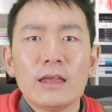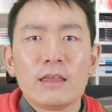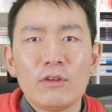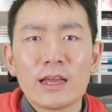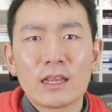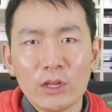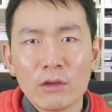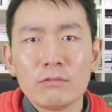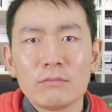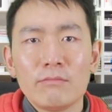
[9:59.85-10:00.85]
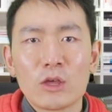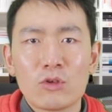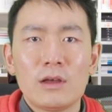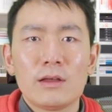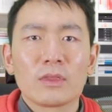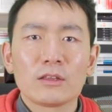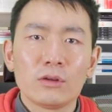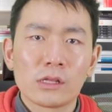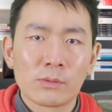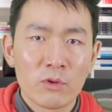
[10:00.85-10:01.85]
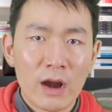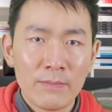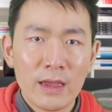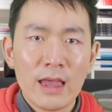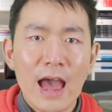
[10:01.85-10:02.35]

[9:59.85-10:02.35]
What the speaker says: If you like the video, make sure to subscribe